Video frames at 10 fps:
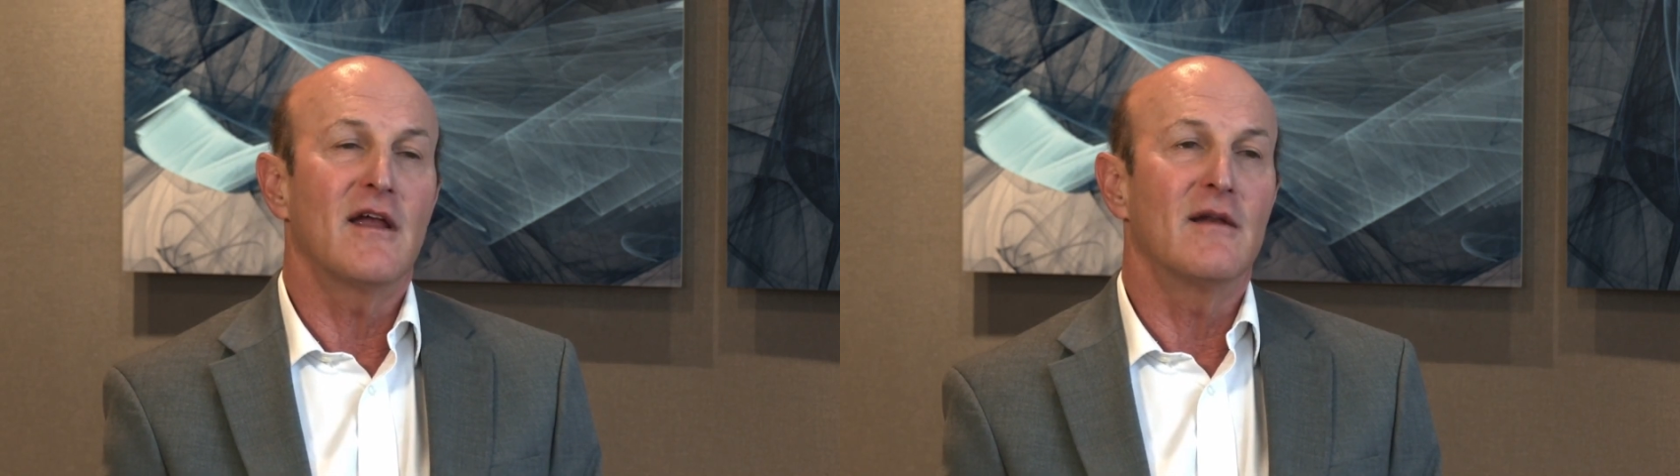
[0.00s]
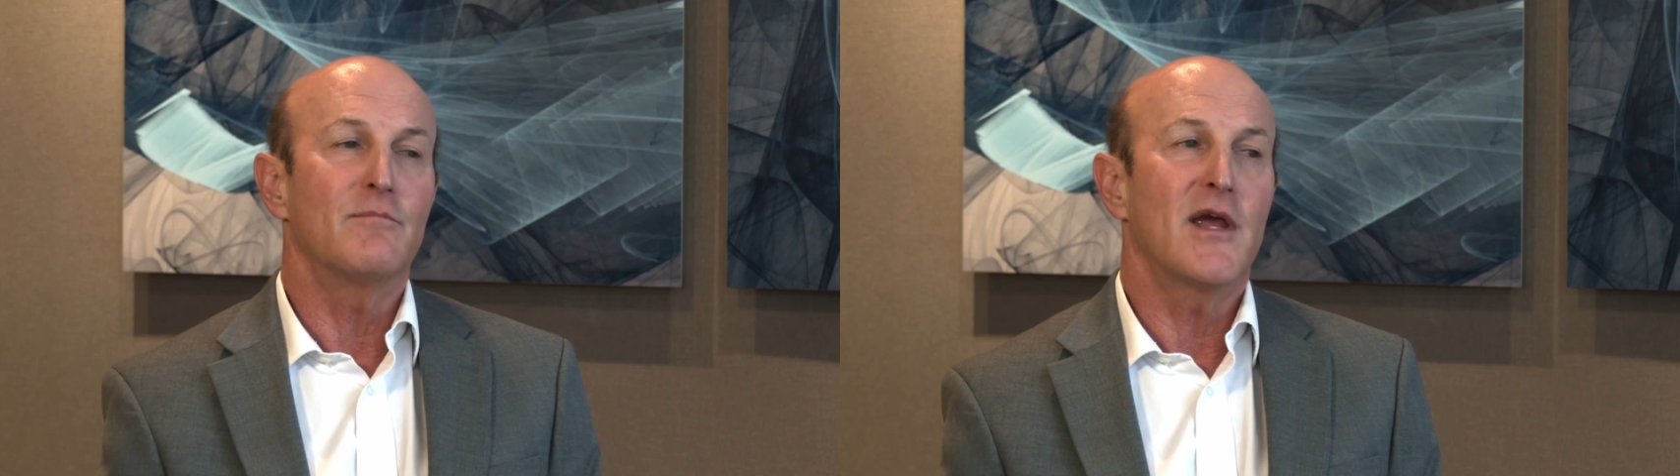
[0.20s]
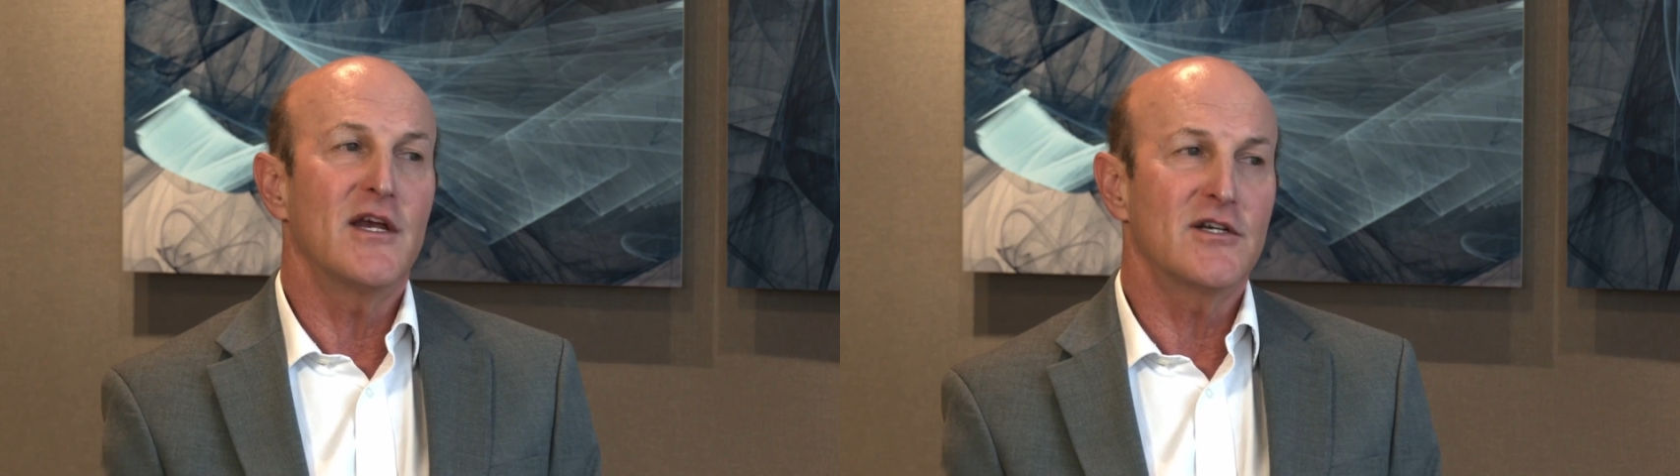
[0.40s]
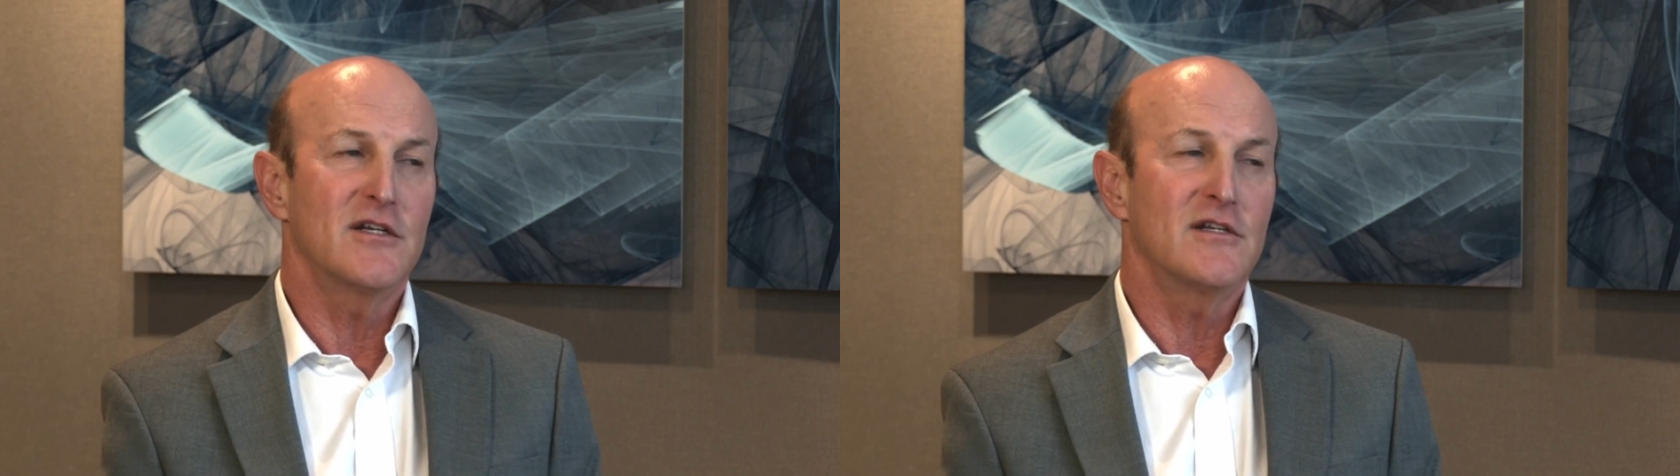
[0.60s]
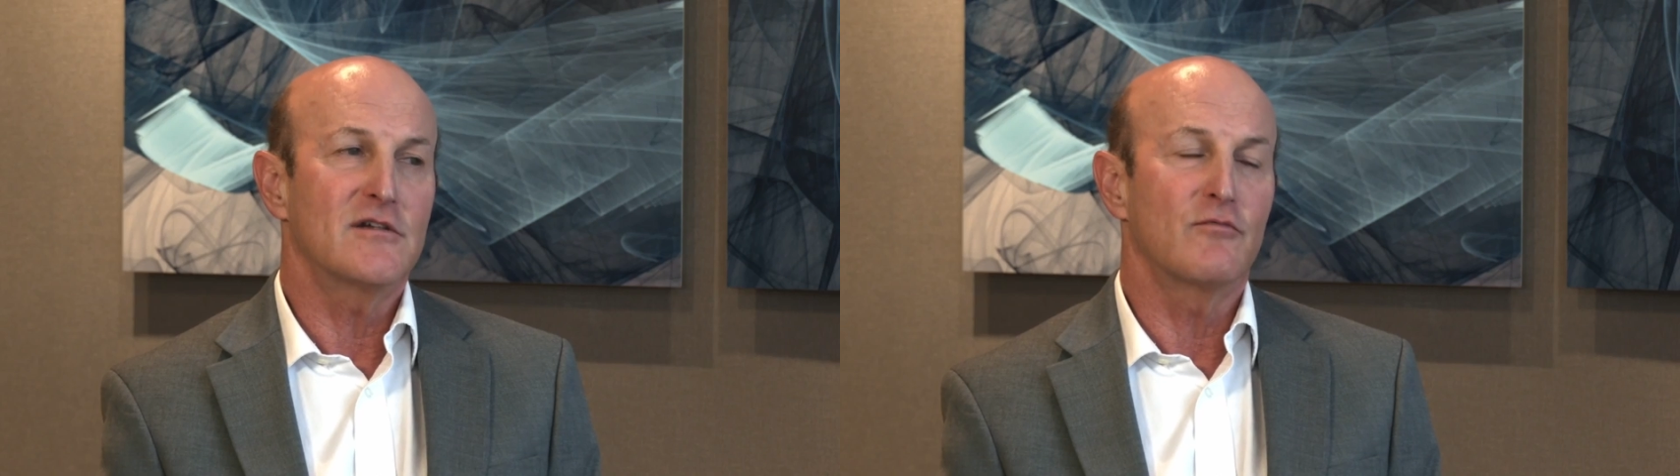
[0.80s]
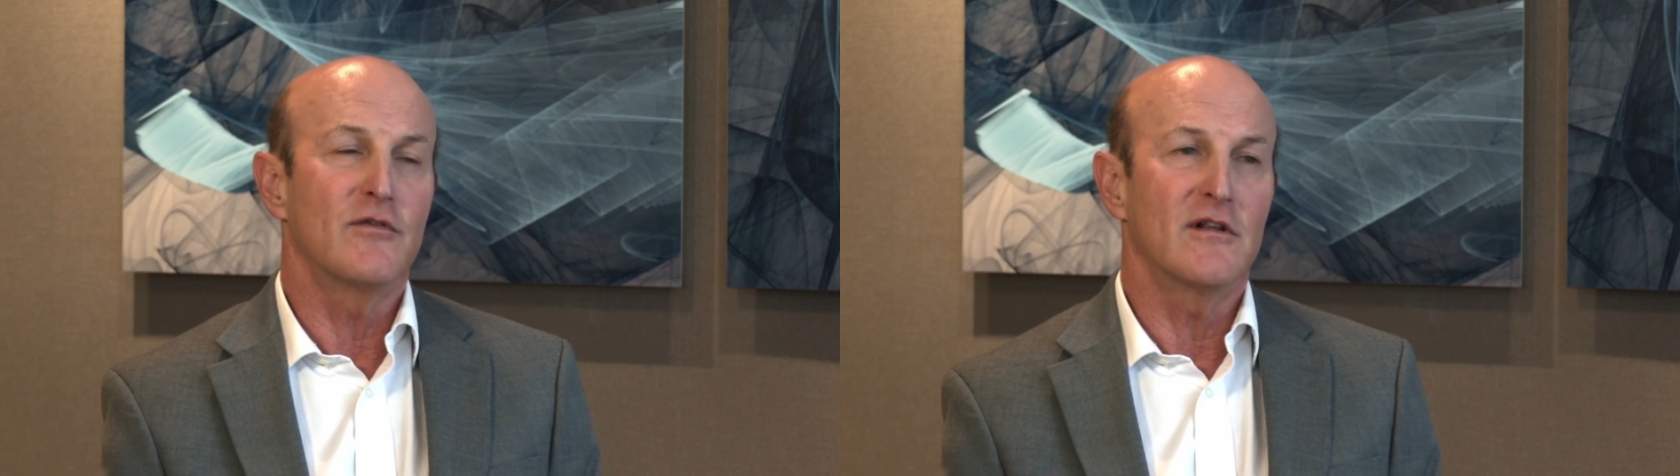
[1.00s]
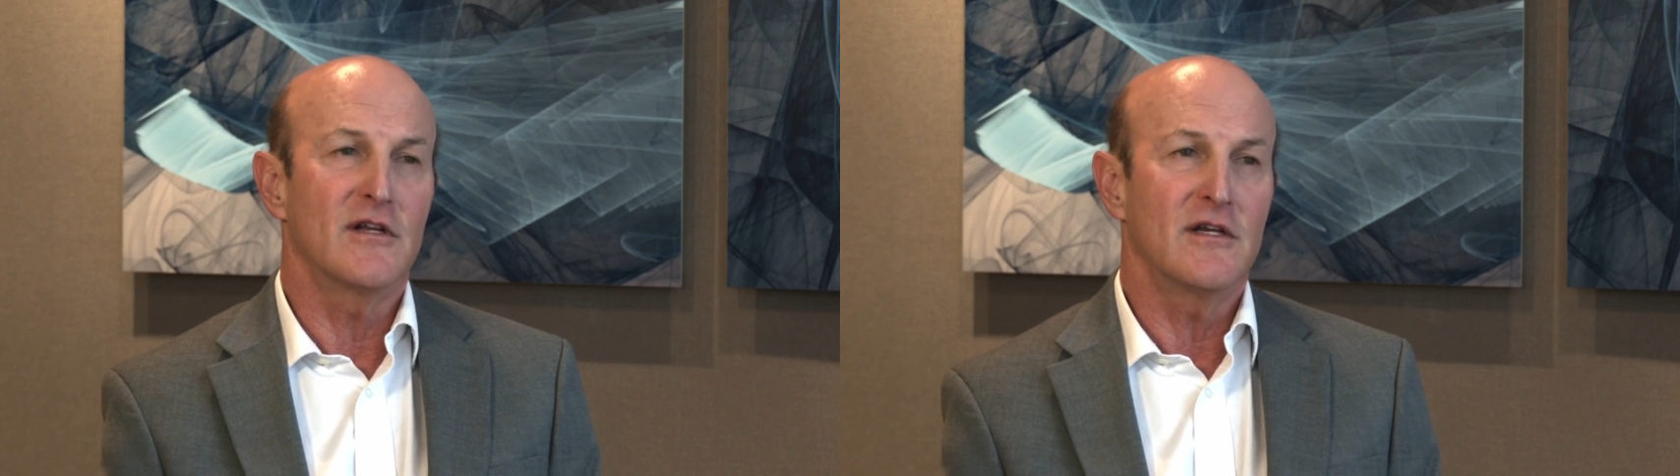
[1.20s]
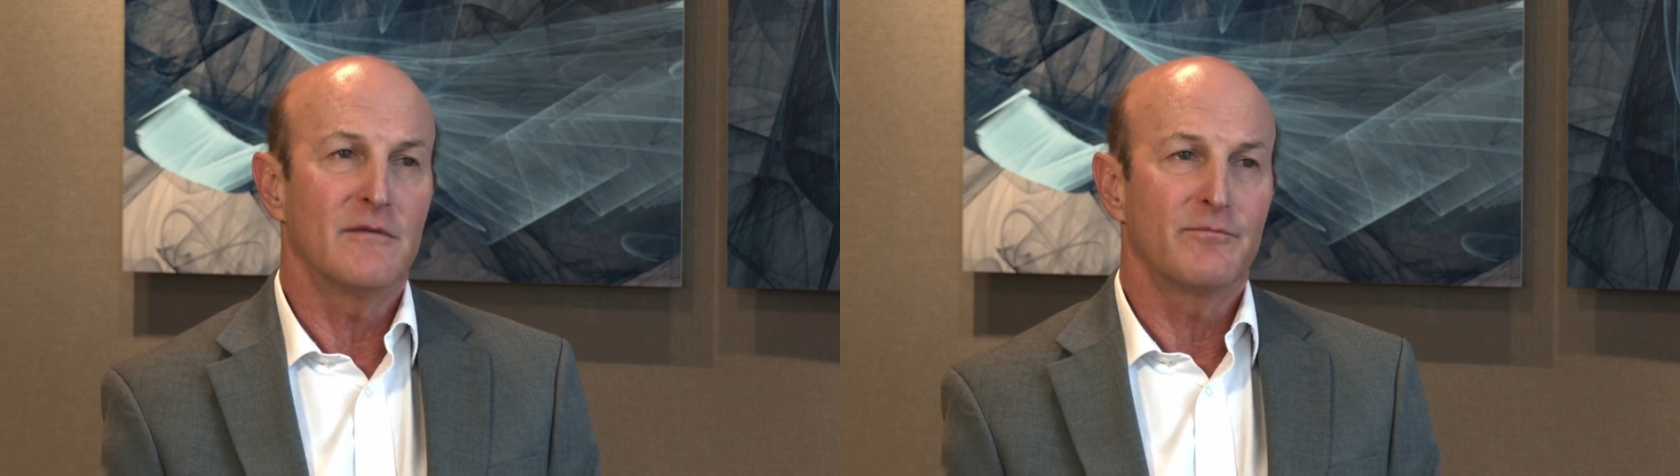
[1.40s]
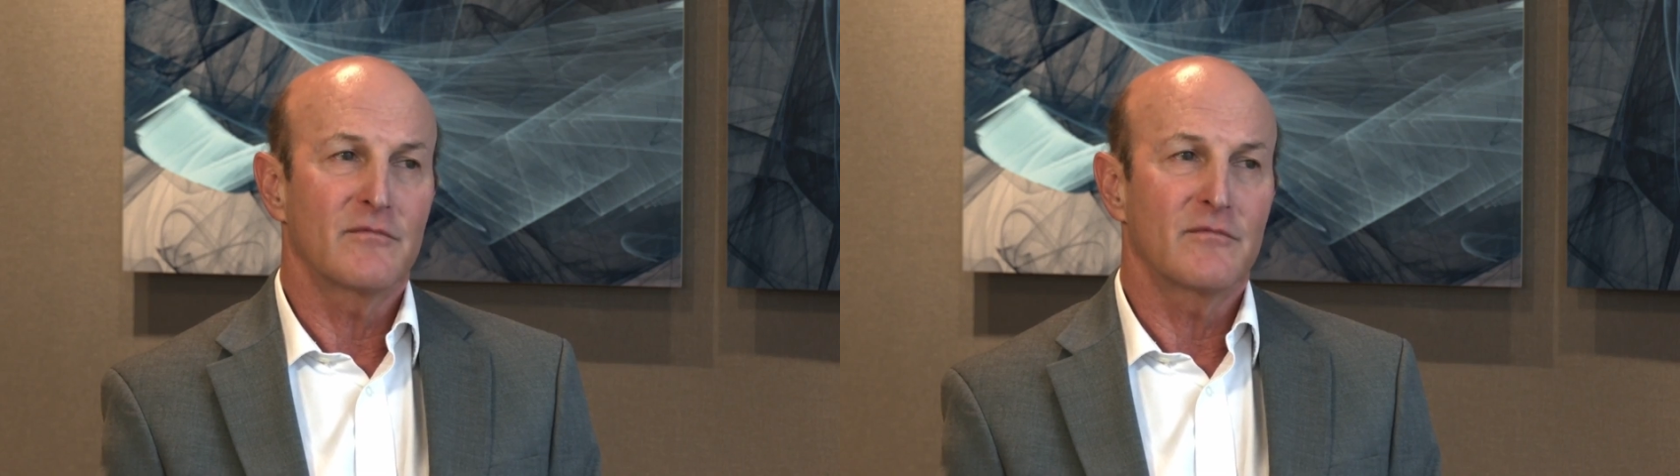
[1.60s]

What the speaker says: And patients really